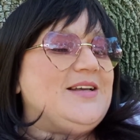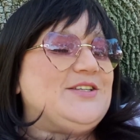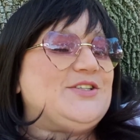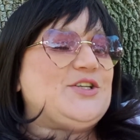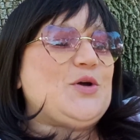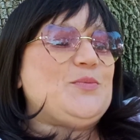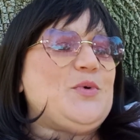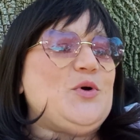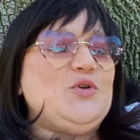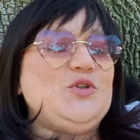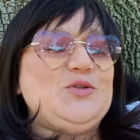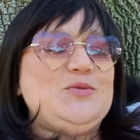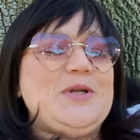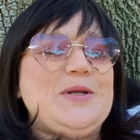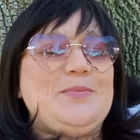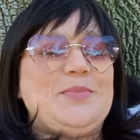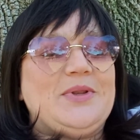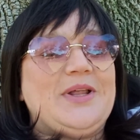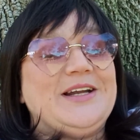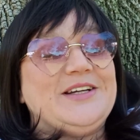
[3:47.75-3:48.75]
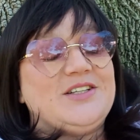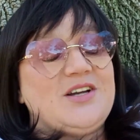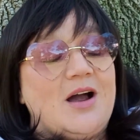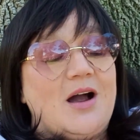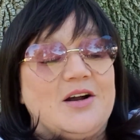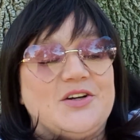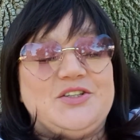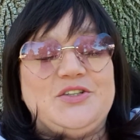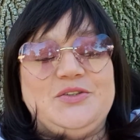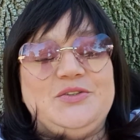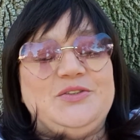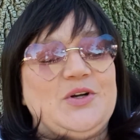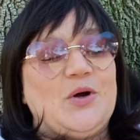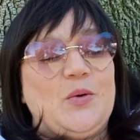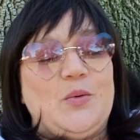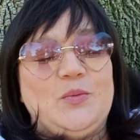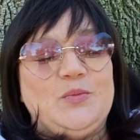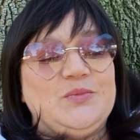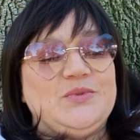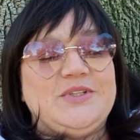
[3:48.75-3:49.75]
So most people I talk to
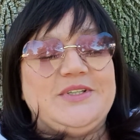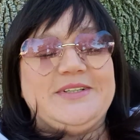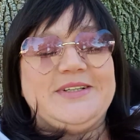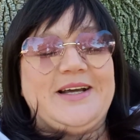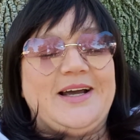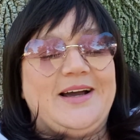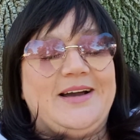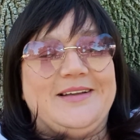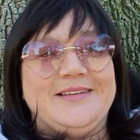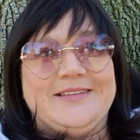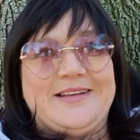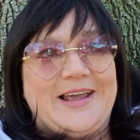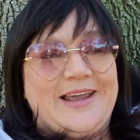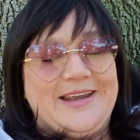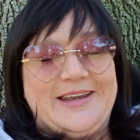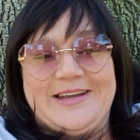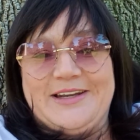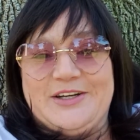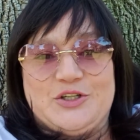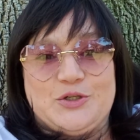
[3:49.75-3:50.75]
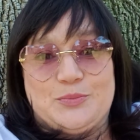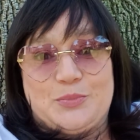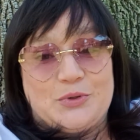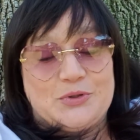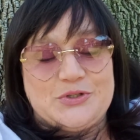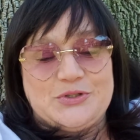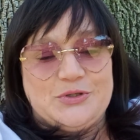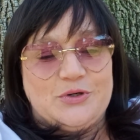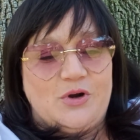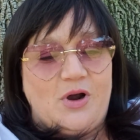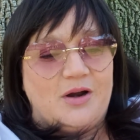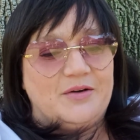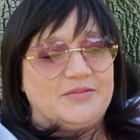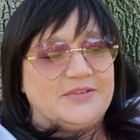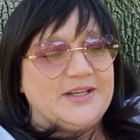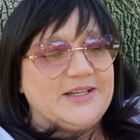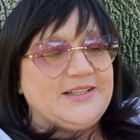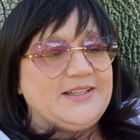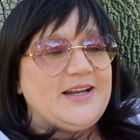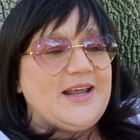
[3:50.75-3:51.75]
don't like interpersonal
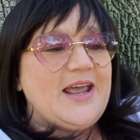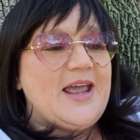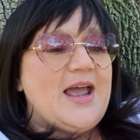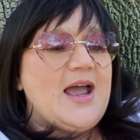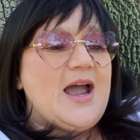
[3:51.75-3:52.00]
conflict,